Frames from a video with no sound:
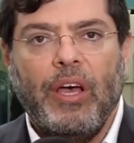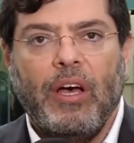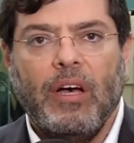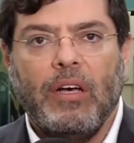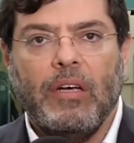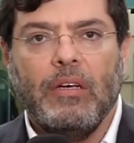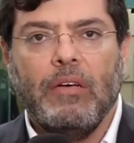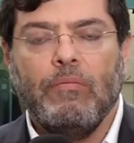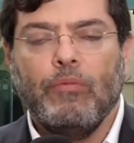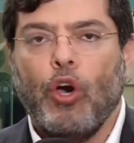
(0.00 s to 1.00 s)

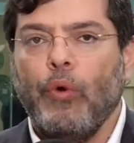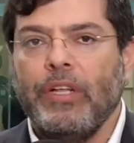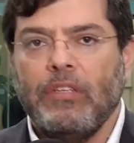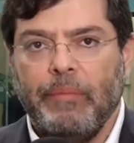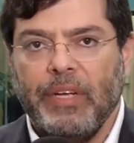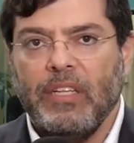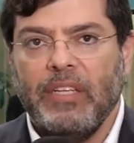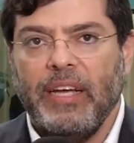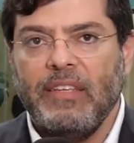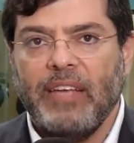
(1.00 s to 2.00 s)
uh, go into
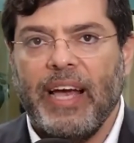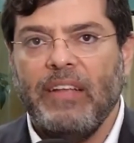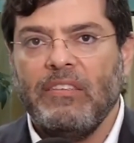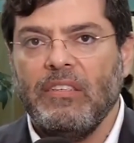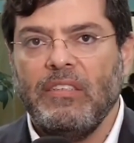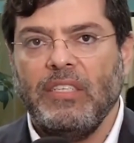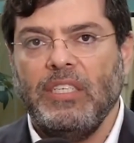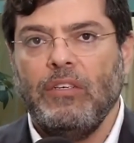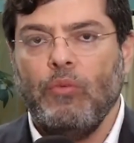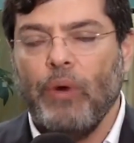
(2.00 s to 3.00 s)
military sites to
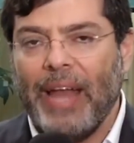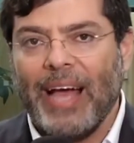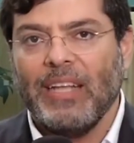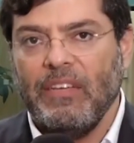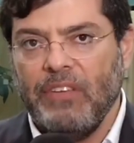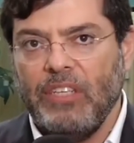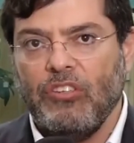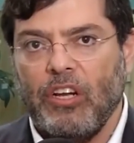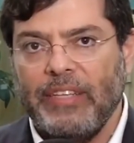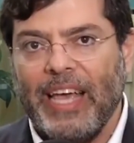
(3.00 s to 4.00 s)
see what activities
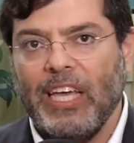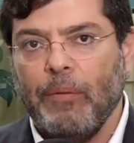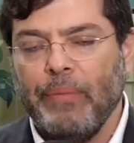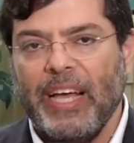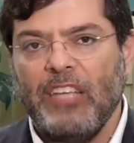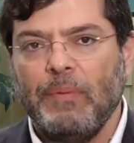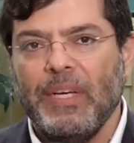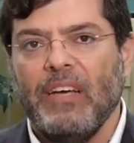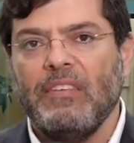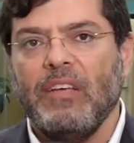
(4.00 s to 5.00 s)
are taking place,
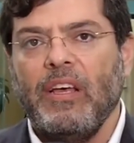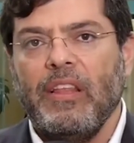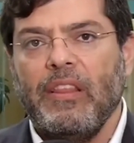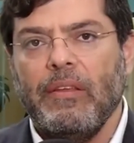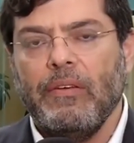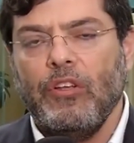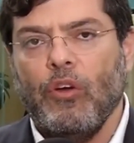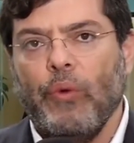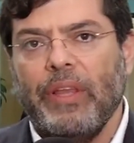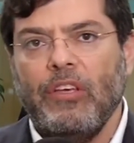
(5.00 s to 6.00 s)
because, you
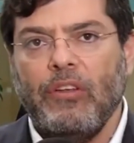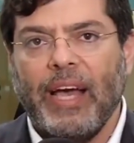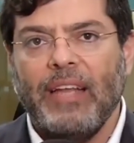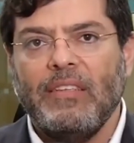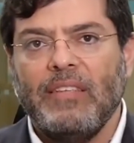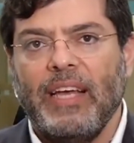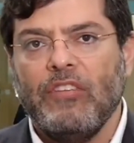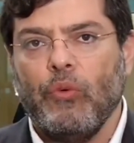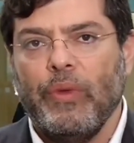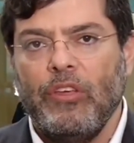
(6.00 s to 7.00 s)
know, when the United
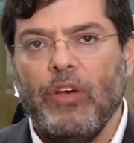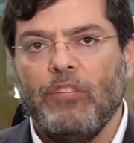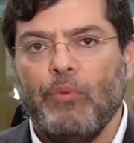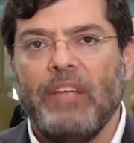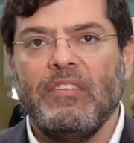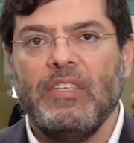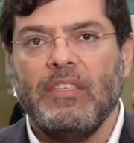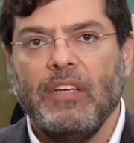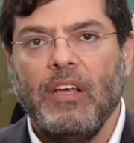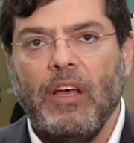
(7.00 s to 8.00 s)
States or when the U S
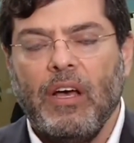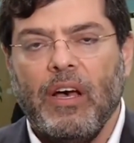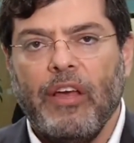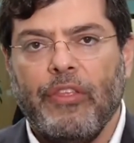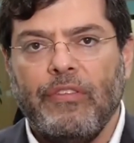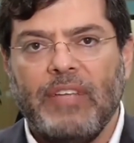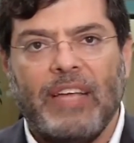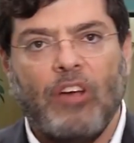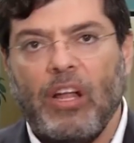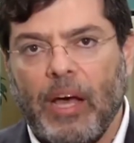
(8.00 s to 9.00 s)
president Uh,
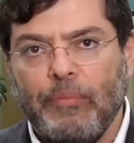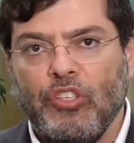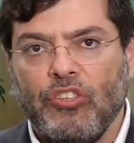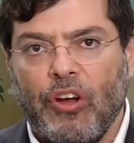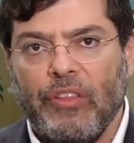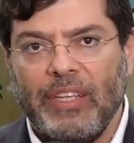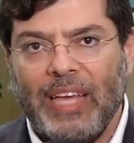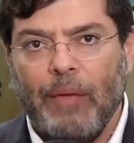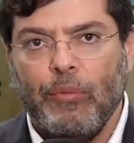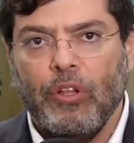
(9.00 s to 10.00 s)
says all options are on the
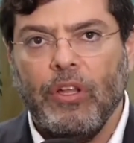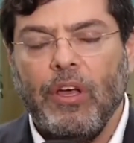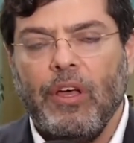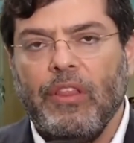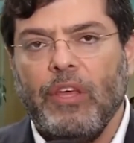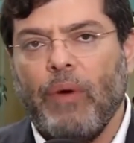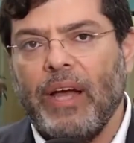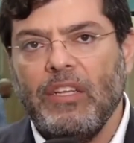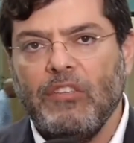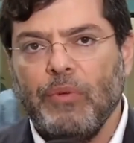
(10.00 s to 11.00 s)
table, the
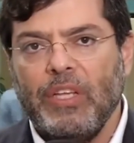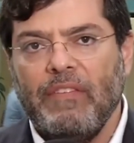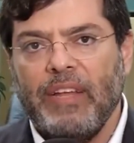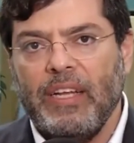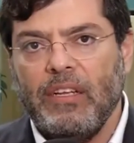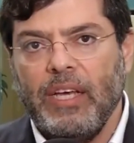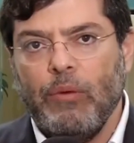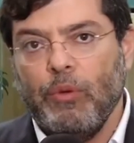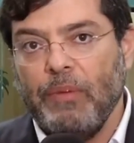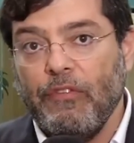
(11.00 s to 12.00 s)
Iranians believe that it, it
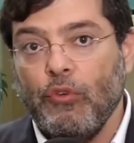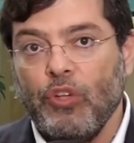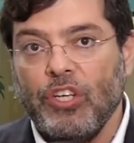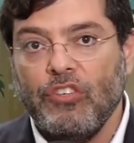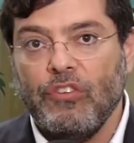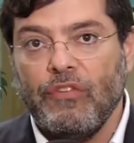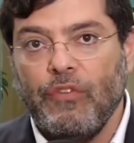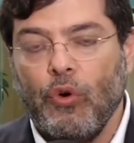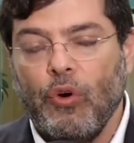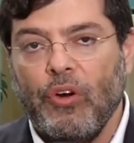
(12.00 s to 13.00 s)
would be foolish
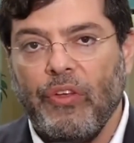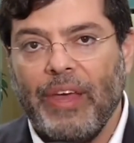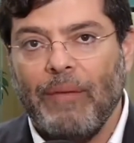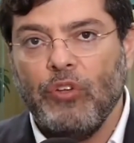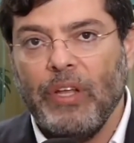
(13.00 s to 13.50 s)
for them to